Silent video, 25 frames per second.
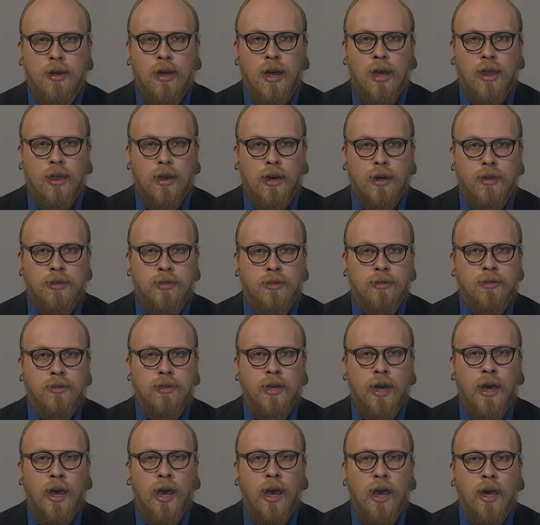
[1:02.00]
That is to
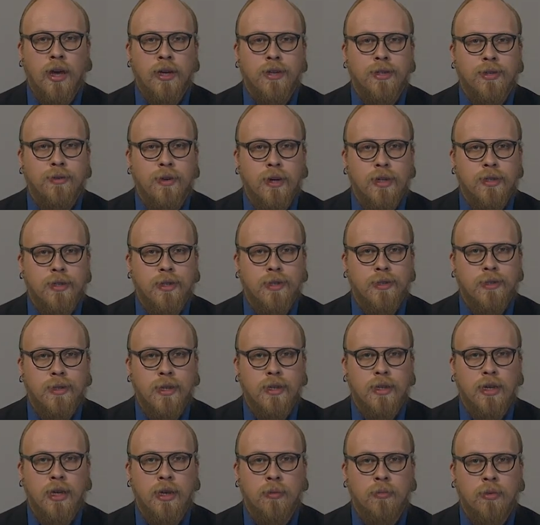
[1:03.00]
say, devices that
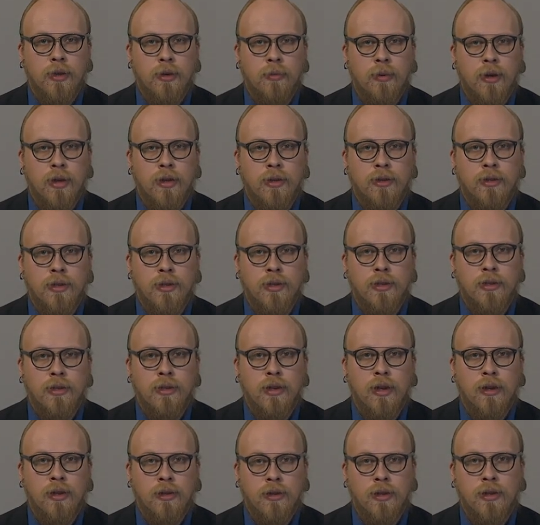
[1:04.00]
implement
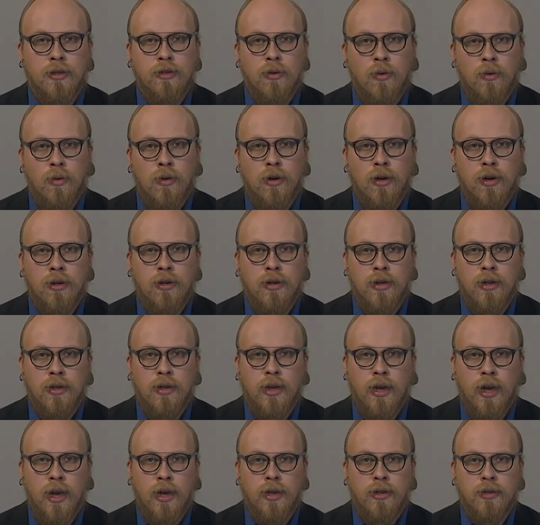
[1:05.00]
this or that
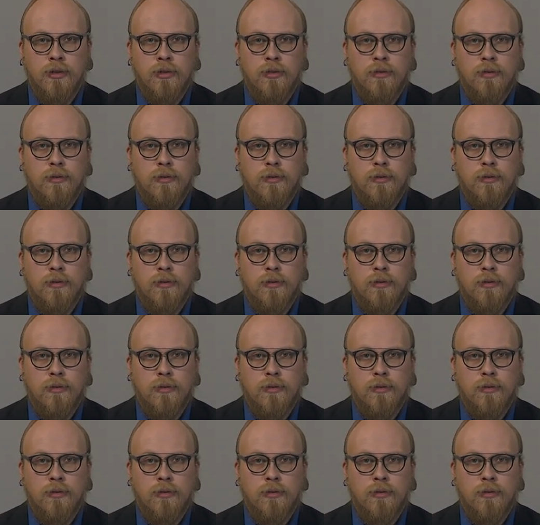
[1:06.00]
gate.